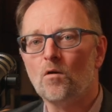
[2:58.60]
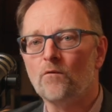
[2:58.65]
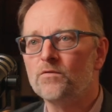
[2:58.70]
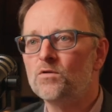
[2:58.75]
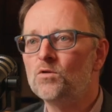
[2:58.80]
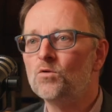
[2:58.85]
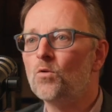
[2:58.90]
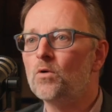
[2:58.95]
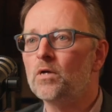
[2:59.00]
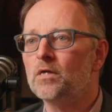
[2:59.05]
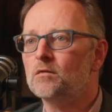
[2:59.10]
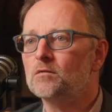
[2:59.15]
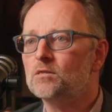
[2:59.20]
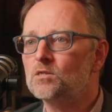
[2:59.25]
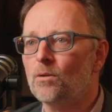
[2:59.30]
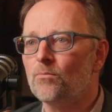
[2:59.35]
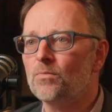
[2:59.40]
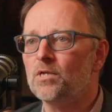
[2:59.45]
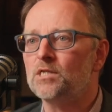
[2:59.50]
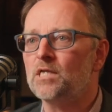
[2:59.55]
doing
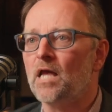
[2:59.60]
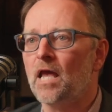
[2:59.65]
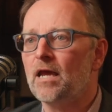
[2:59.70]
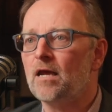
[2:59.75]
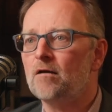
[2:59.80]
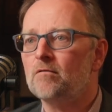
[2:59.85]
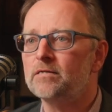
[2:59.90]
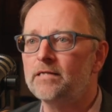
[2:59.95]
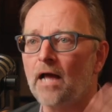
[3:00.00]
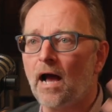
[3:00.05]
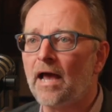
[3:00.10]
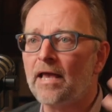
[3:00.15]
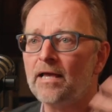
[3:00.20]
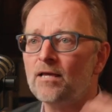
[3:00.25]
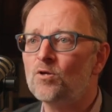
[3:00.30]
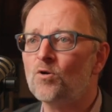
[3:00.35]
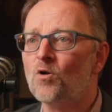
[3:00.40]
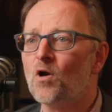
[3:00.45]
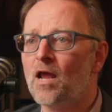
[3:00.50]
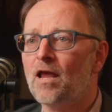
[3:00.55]
somebody's hair, dyeing
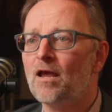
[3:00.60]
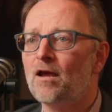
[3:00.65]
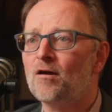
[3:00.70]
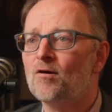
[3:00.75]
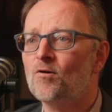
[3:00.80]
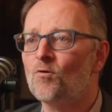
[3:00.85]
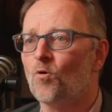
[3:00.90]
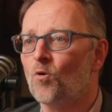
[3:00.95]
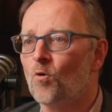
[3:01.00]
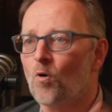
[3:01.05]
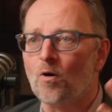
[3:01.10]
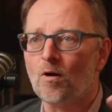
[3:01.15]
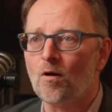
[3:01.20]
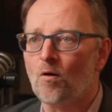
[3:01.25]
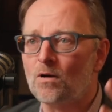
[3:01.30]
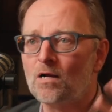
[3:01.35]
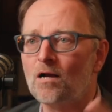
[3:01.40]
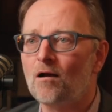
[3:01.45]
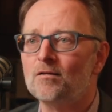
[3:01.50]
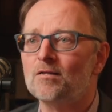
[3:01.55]
your hair
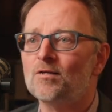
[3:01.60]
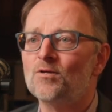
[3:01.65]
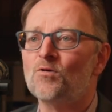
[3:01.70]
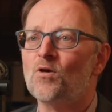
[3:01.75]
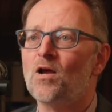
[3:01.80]
or cutting your